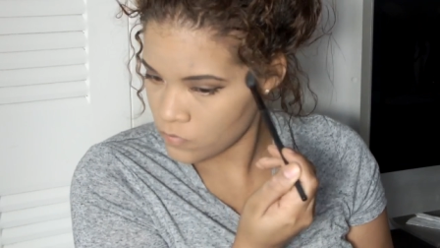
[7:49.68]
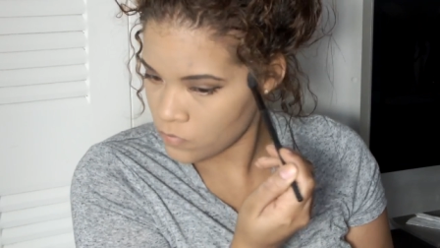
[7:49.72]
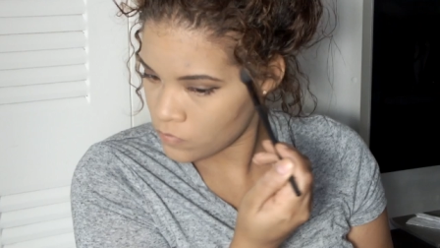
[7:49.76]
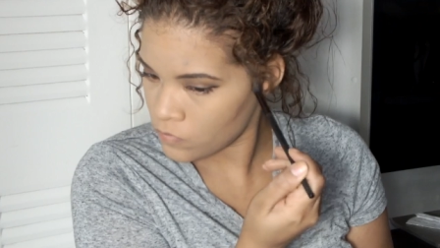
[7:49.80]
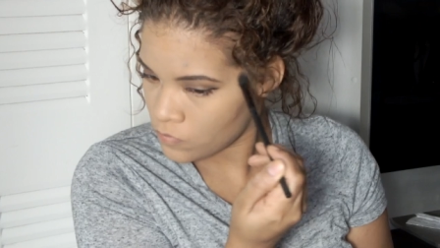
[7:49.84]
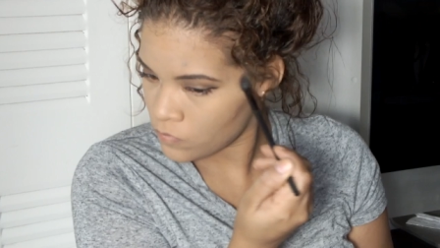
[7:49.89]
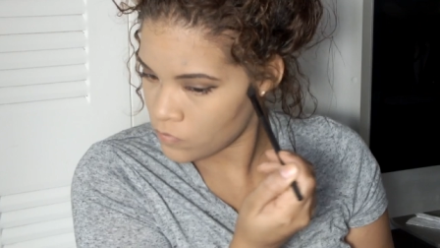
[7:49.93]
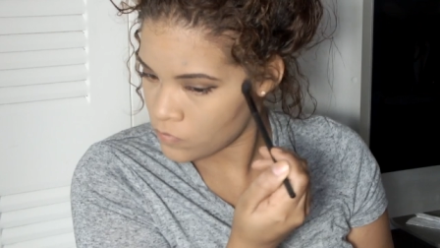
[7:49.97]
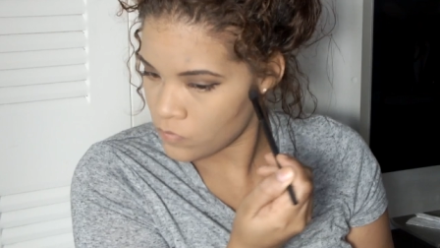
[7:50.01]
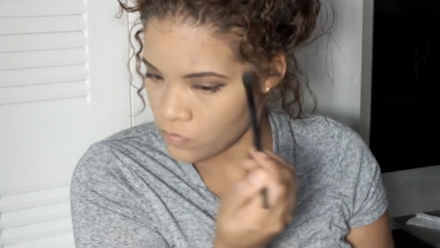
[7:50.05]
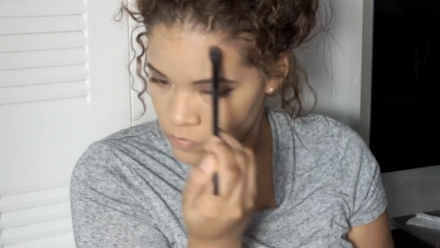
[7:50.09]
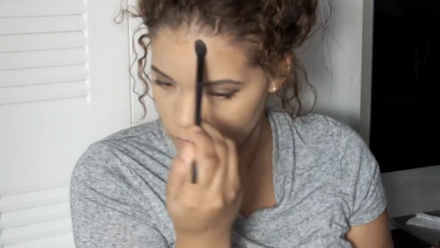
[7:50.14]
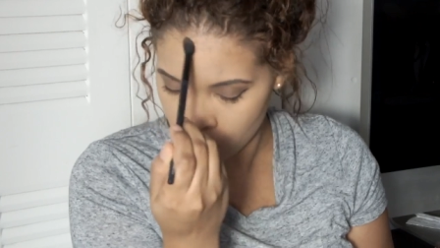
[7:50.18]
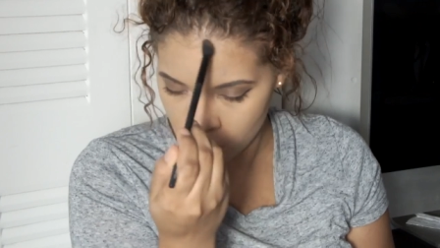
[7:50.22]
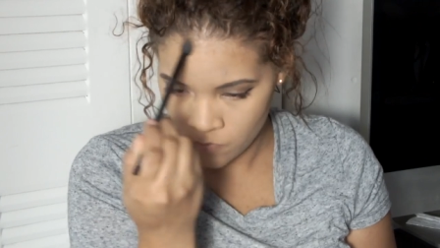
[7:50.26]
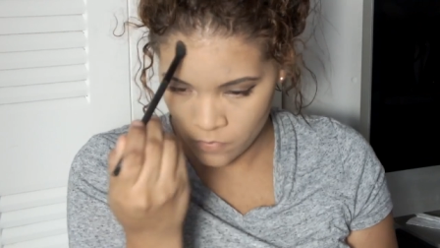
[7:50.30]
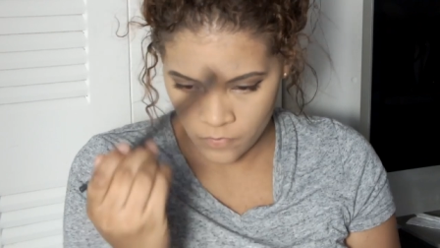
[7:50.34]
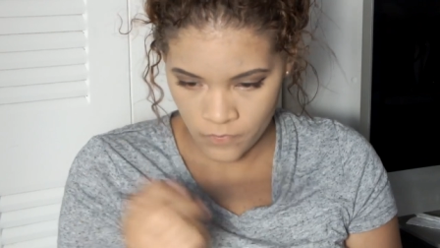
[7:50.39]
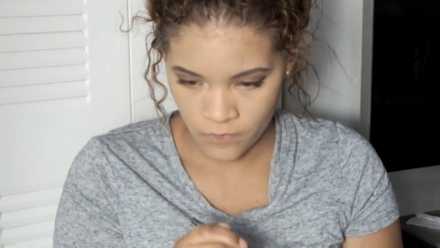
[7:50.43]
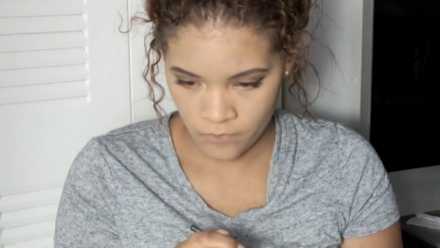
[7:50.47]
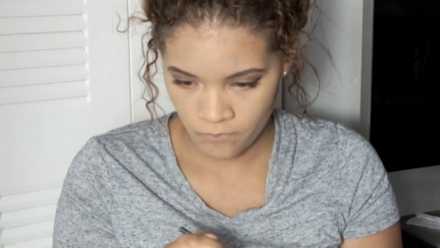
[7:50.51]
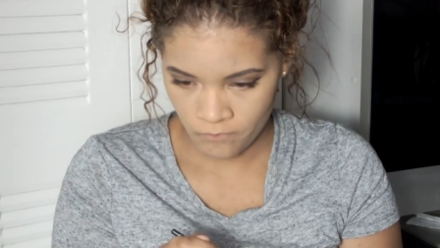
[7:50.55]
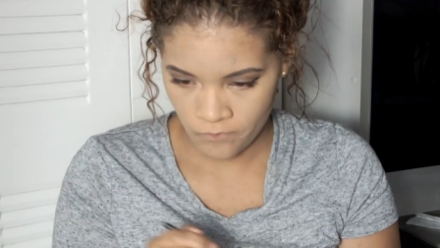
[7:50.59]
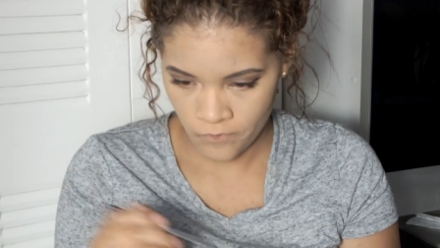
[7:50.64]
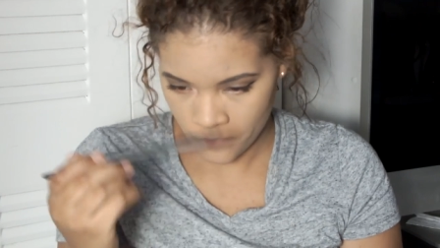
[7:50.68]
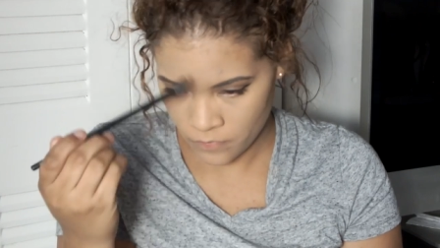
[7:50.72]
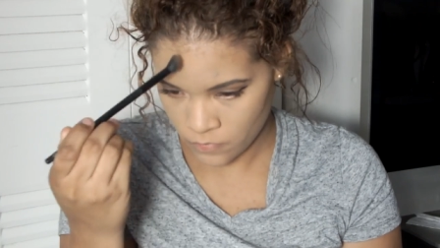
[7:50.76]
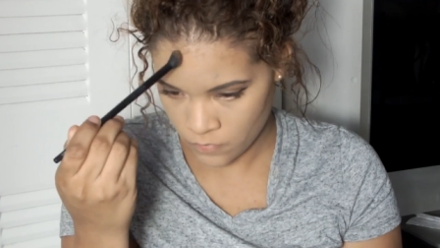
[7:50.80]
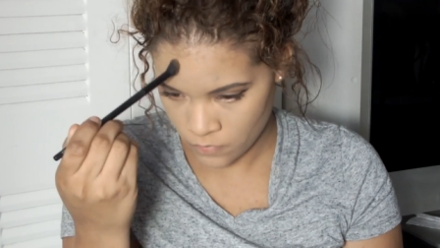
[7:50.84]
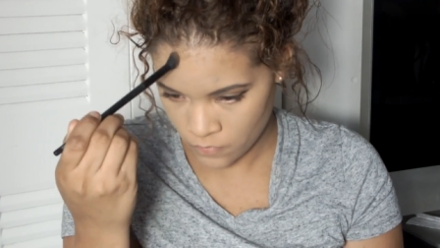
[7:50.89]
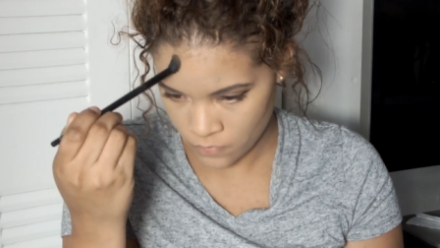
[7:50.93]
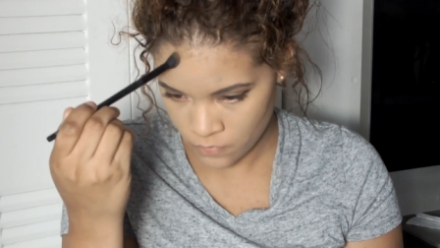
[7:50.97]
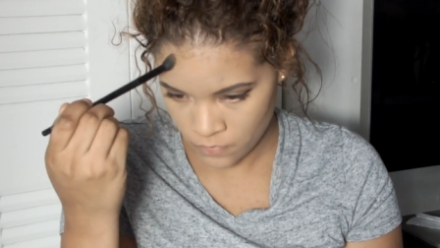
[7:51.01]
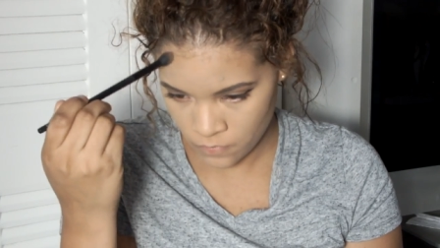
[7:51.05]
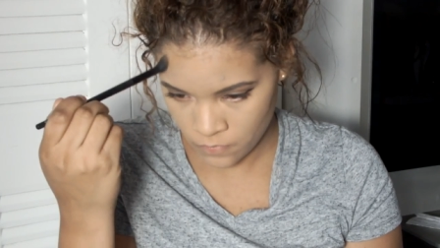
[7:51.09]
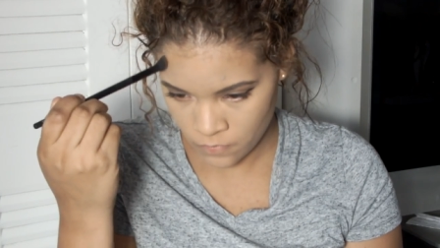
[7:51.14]
It's awesome.
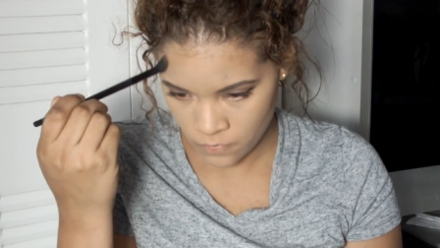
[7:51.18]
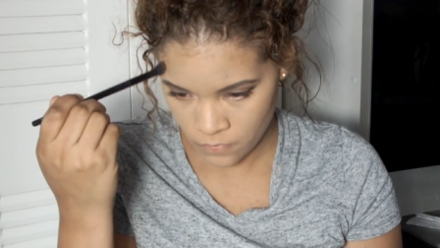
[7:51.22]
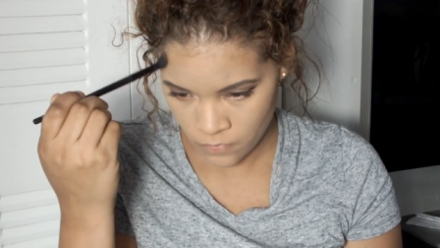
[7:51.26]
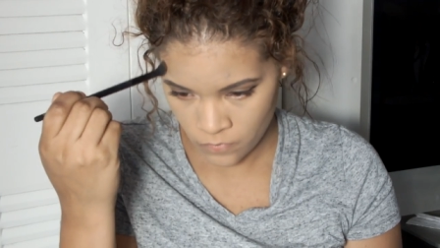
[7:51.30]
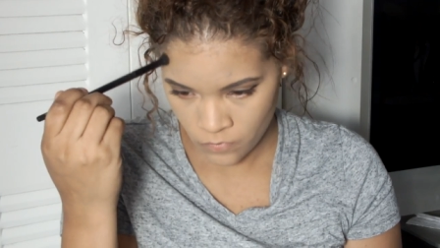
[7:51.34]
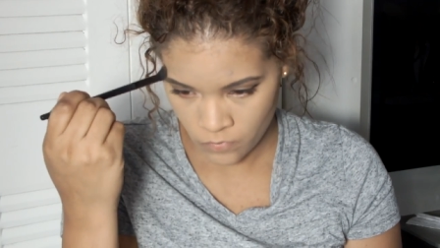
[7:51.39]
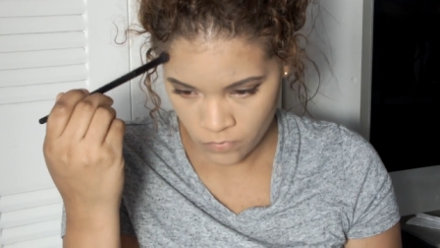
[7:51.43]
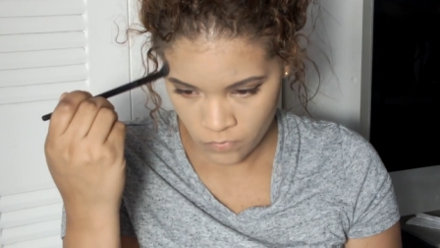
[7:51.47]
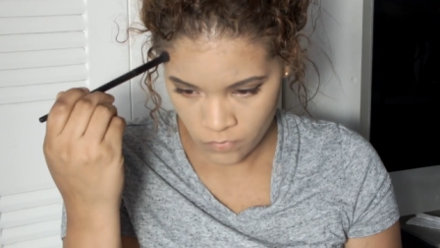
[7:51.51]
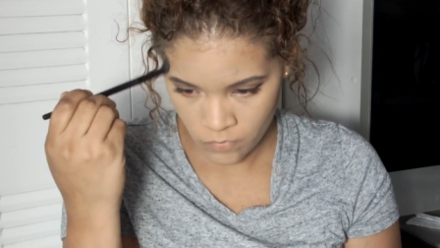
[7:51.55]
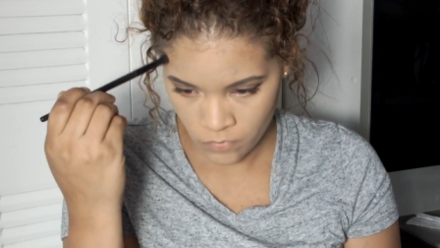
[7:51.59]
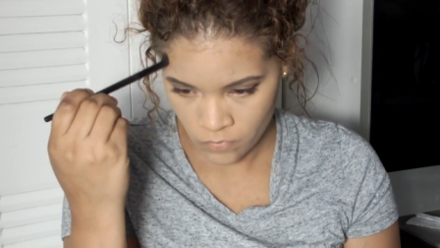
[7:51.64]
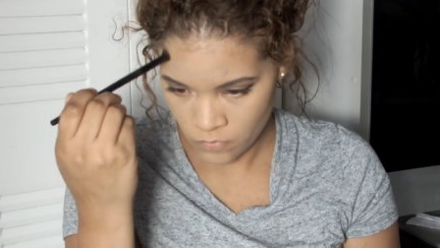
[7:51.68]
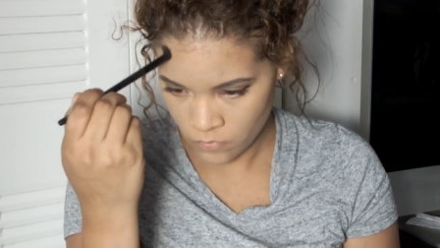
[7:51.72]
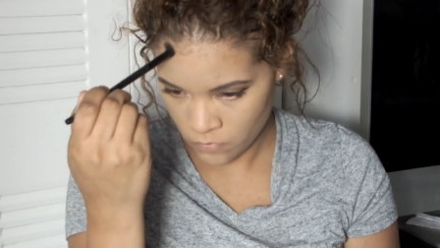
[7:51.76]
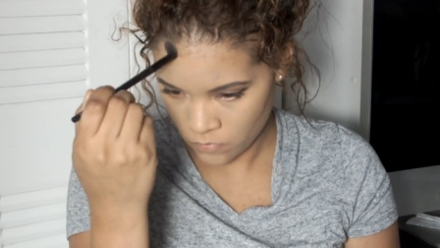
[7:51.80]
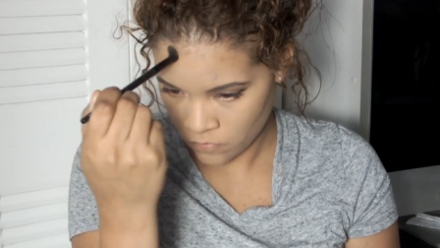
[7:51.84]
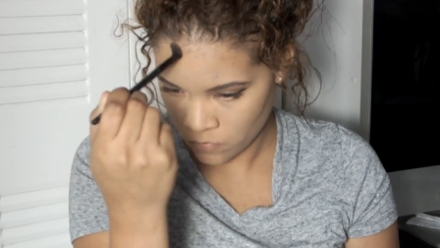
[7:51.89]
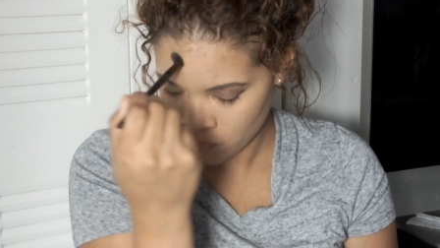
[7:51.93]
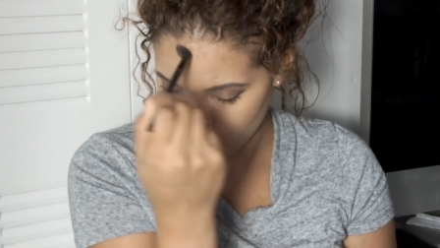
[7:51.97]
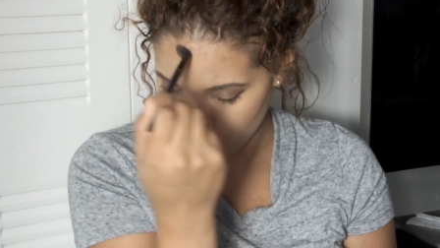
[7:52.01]
Awesome, awesome.